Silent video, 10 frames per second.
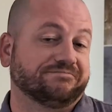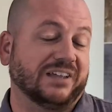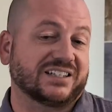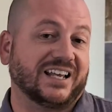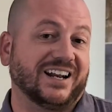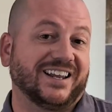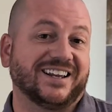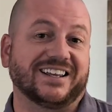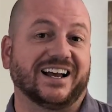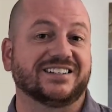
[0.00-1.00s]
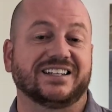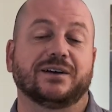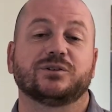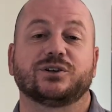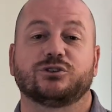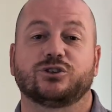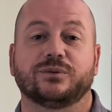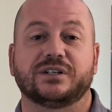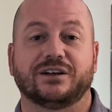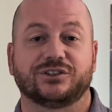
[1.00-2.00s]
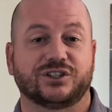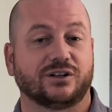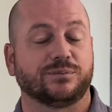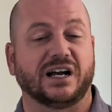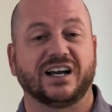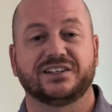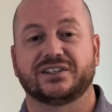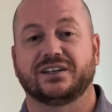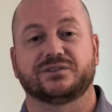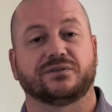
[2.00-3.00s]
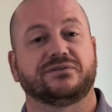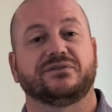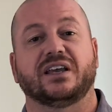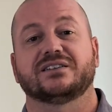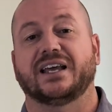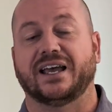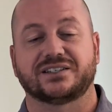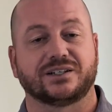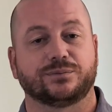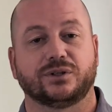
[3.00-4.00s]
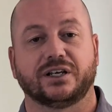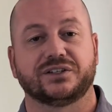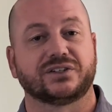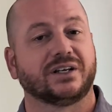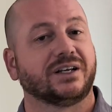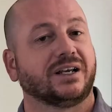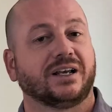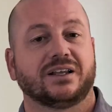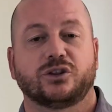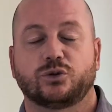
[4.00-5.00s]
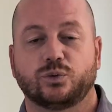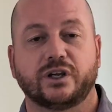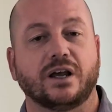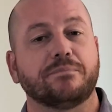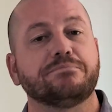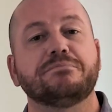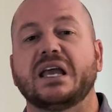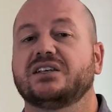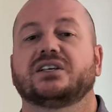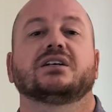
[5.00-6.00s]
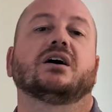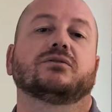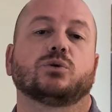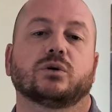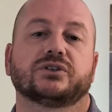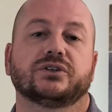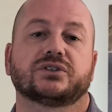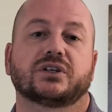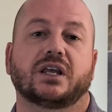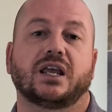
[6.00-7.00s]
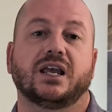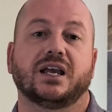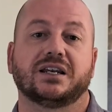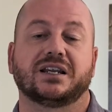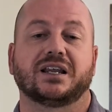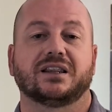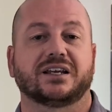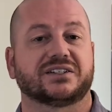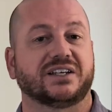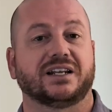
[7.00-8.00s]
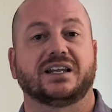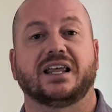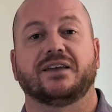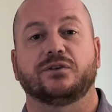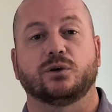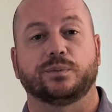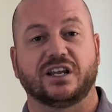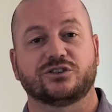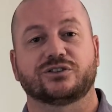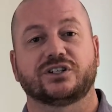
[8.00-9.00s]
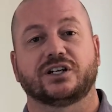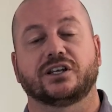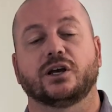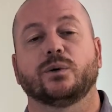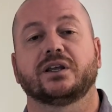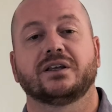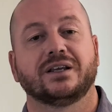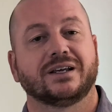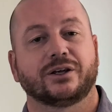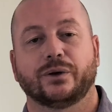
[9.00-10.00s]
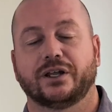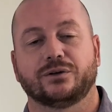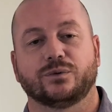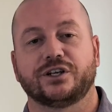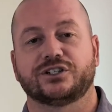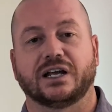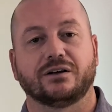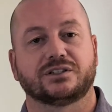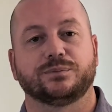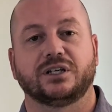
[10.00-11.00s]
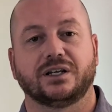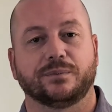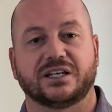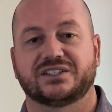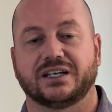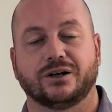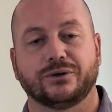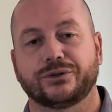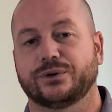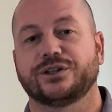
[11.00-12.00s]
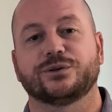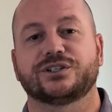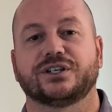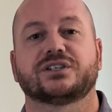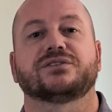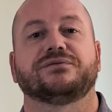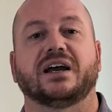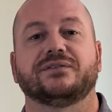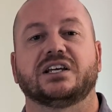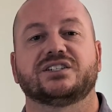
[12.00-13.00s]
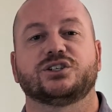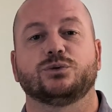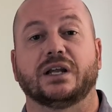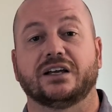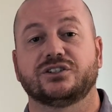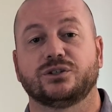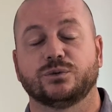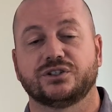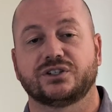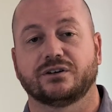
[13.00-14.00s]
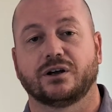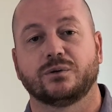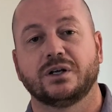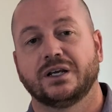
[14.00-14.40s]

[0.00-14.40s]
That's kind of it, guys. That was our trip down to Southern Pines. It's a fantastic place, 3 amazing golf courses. And like I said, if you're interested in going, go ahead and reach out to me on my cell, 336-582-9210,